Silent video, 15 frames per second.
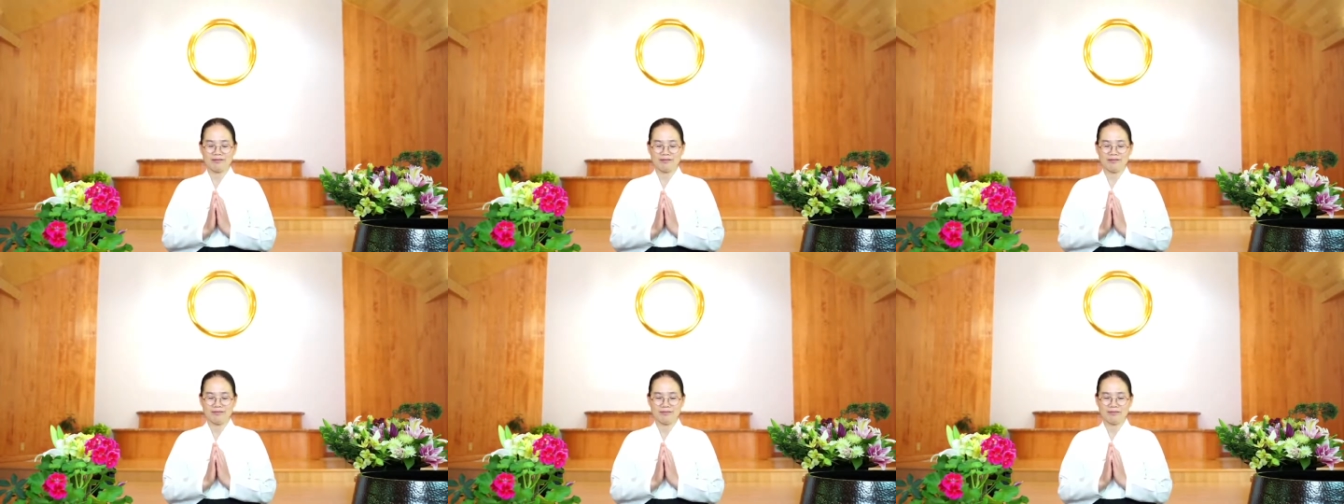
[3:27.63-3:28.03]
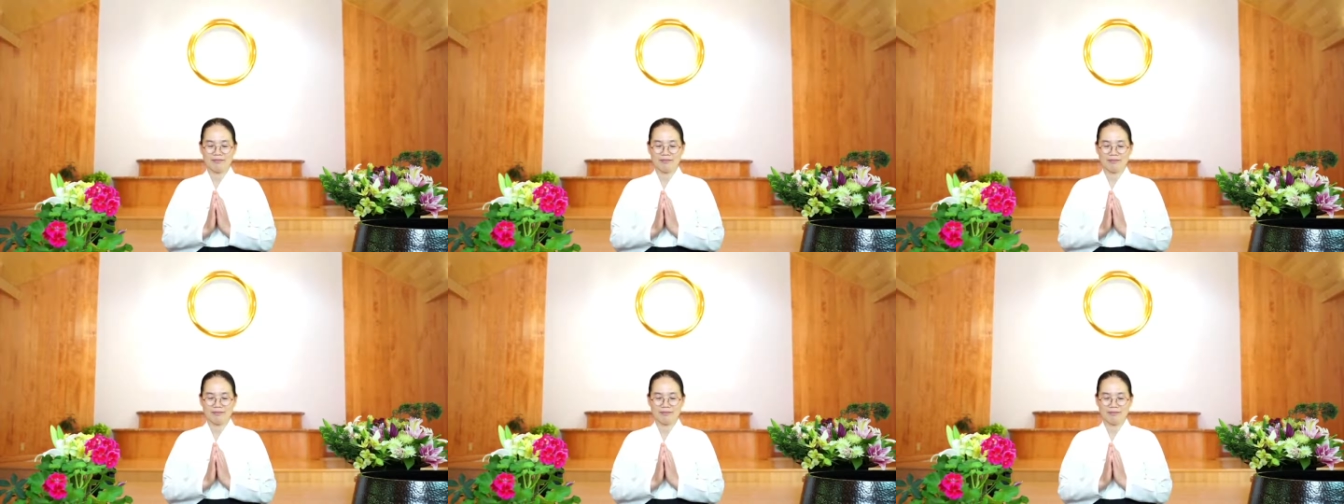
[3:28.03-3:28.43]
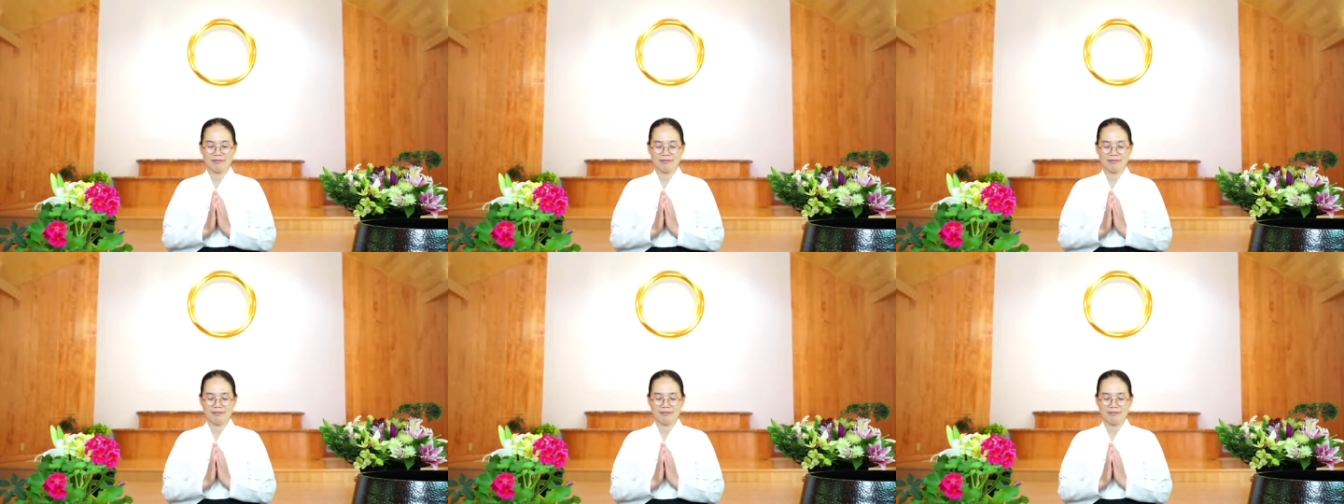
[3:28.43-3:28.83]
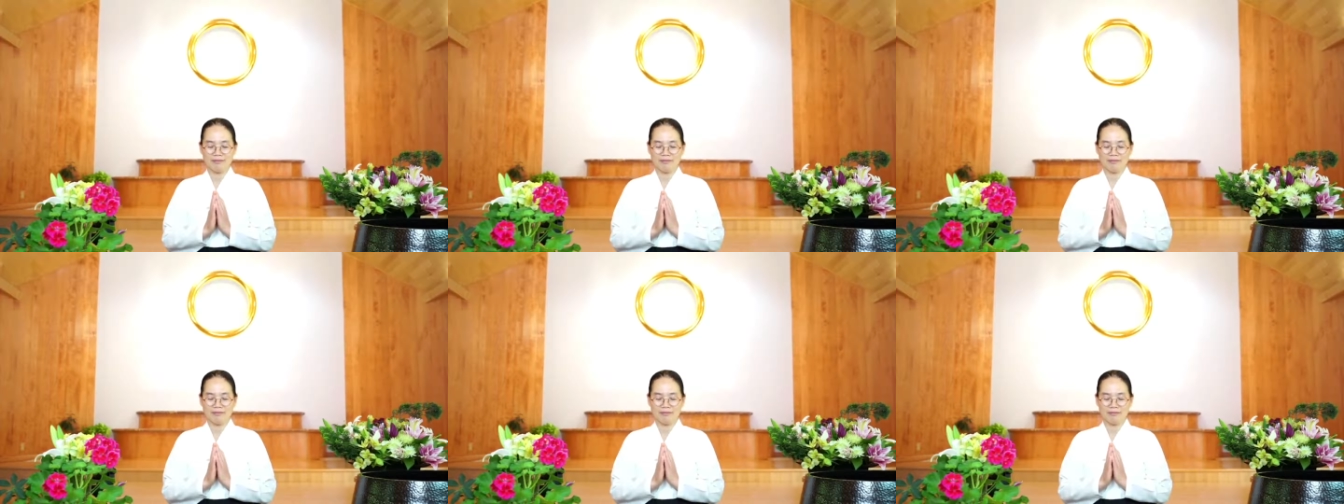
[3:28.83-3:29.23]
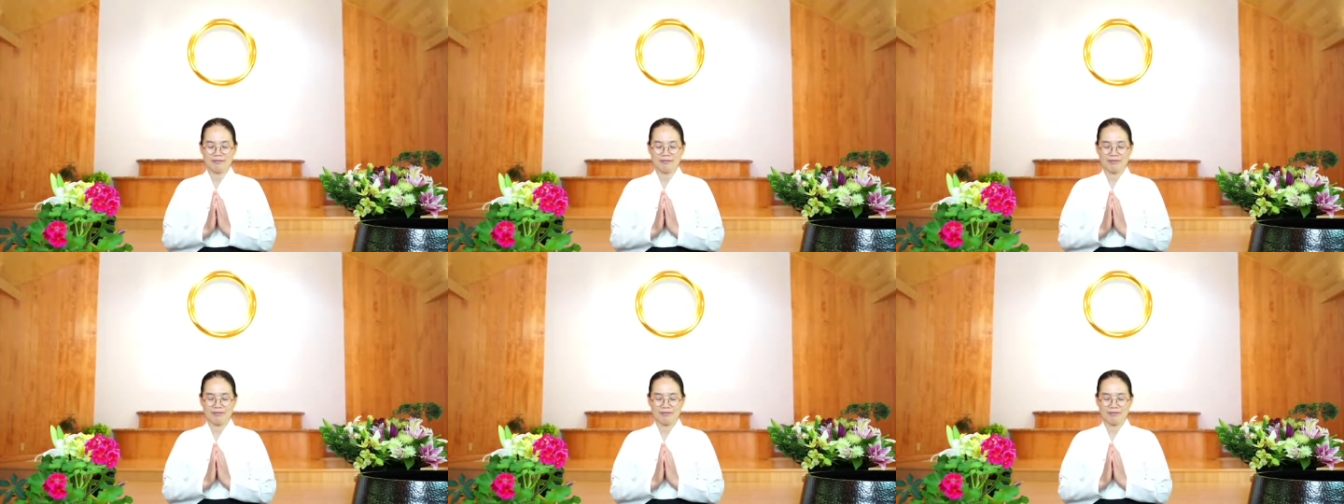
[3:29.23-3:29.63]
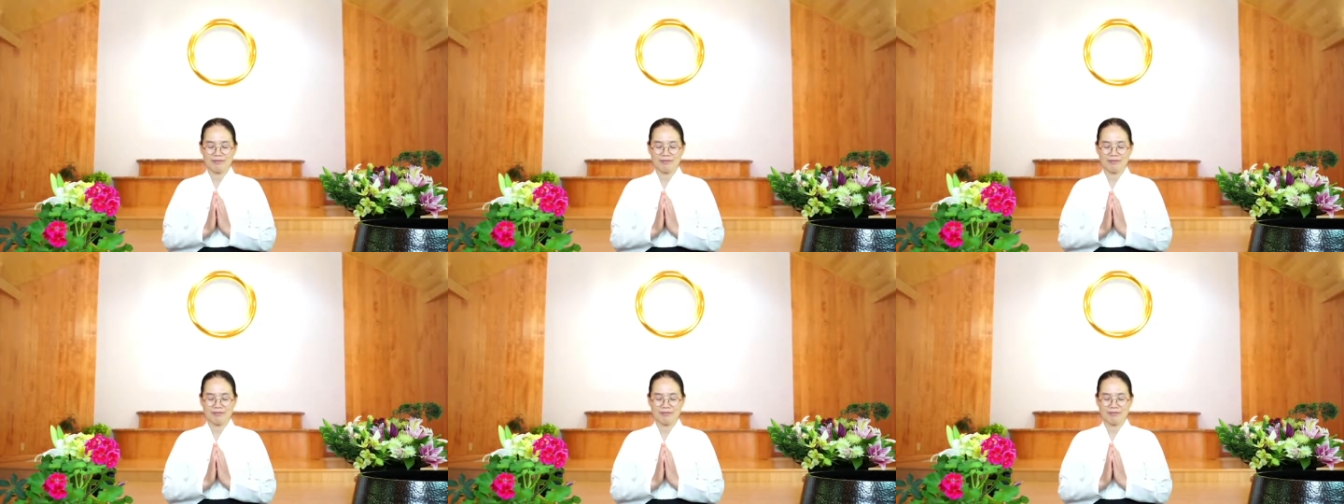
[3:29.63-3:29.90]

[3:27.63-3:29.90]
May I be happy